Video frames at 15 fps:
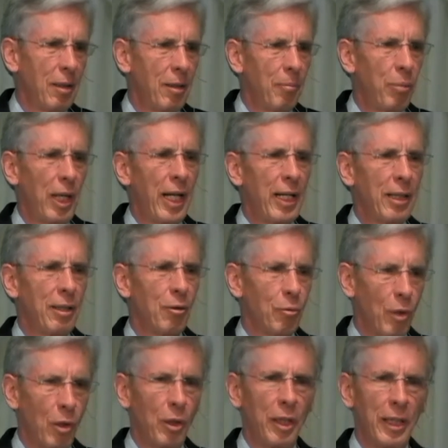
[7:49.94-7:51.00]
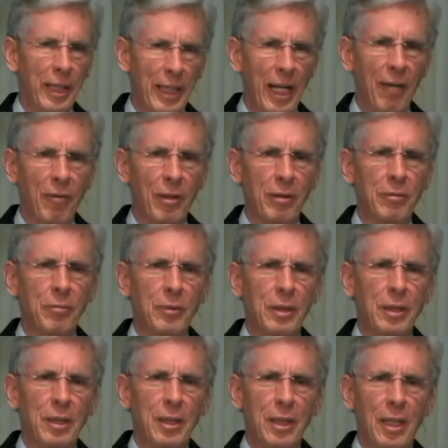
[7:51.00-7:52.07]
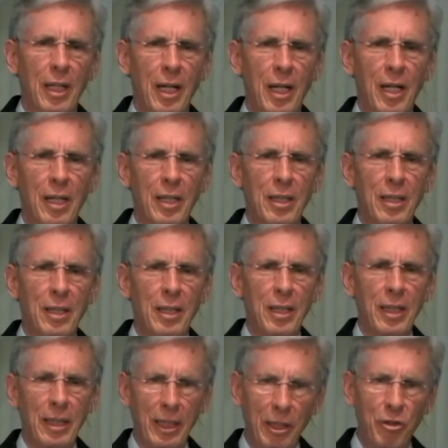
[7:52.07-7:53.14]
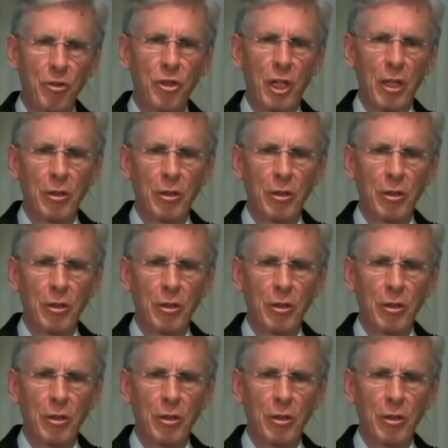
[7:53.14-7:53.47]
playing the role of the devil in this church.